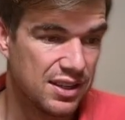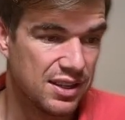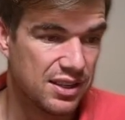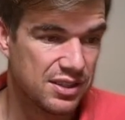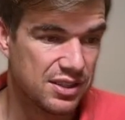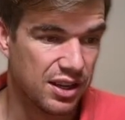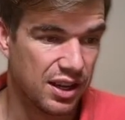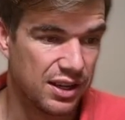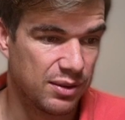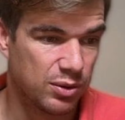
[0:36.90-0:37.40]

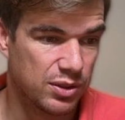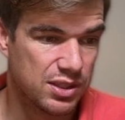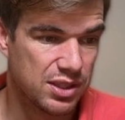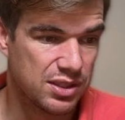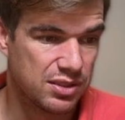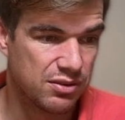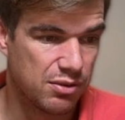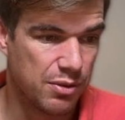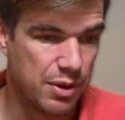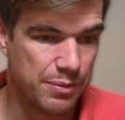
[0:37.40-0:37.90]
so I wanted
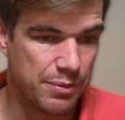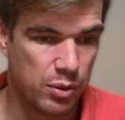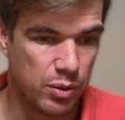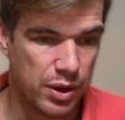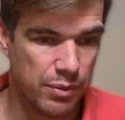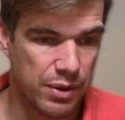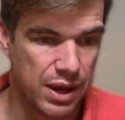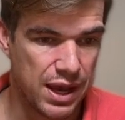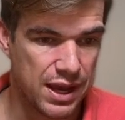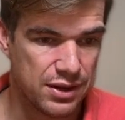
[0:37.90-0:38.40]
to remember
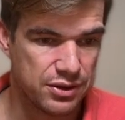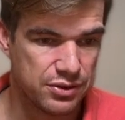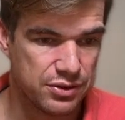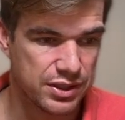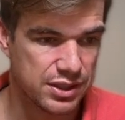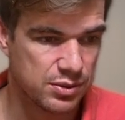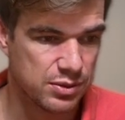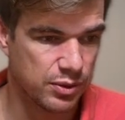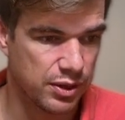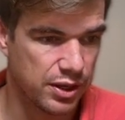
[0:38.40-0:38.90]
where my
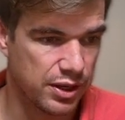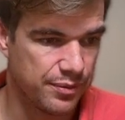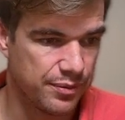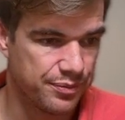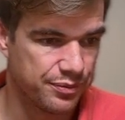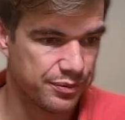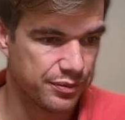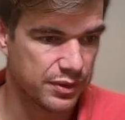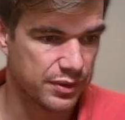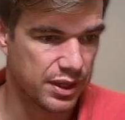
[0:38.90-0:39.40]
entries were
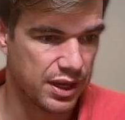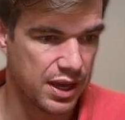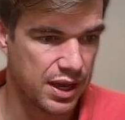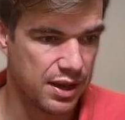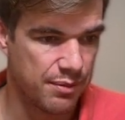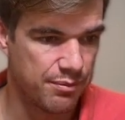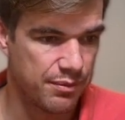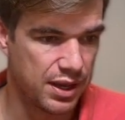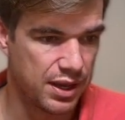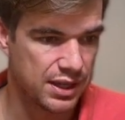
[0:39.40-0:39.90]

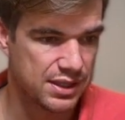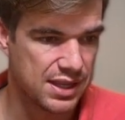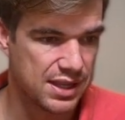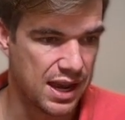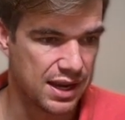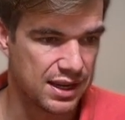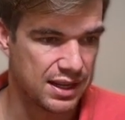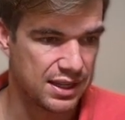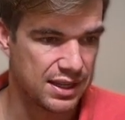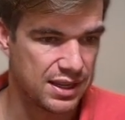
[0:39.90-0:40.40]

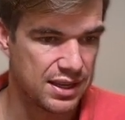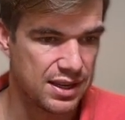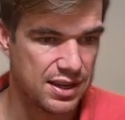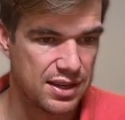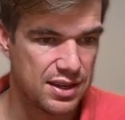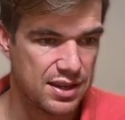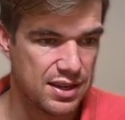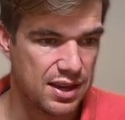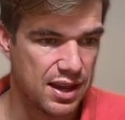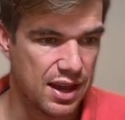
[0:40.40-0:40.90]
exactly.
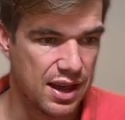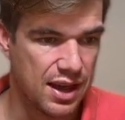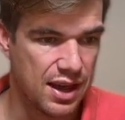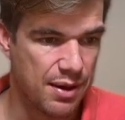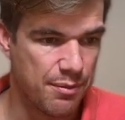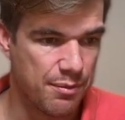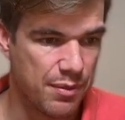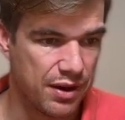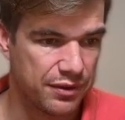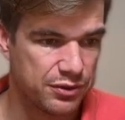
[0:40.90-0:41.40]

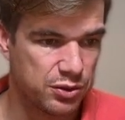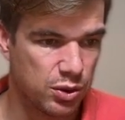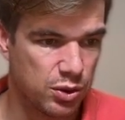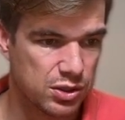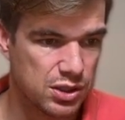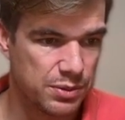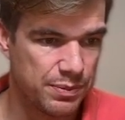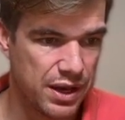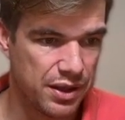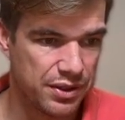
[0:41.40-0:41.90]
I've
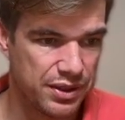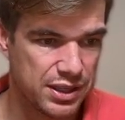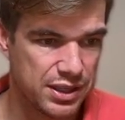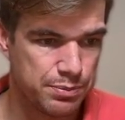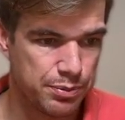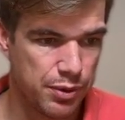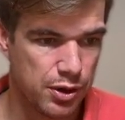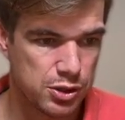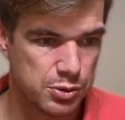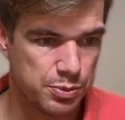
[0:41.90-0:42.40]
talked about this
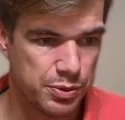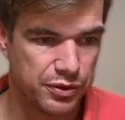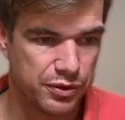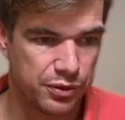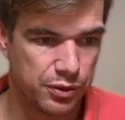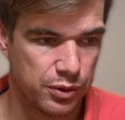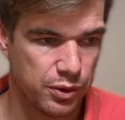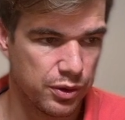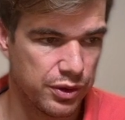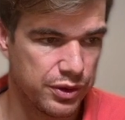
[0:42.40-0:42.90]
box
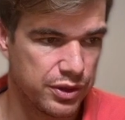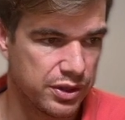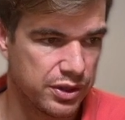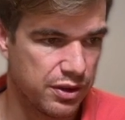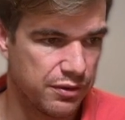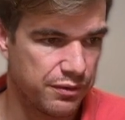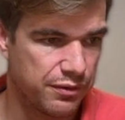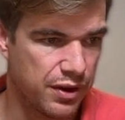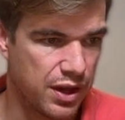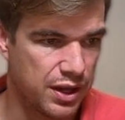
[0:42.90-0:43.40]
before. You
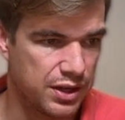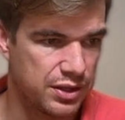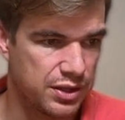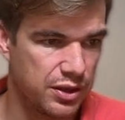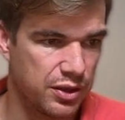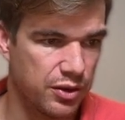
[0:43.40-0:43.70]
can find it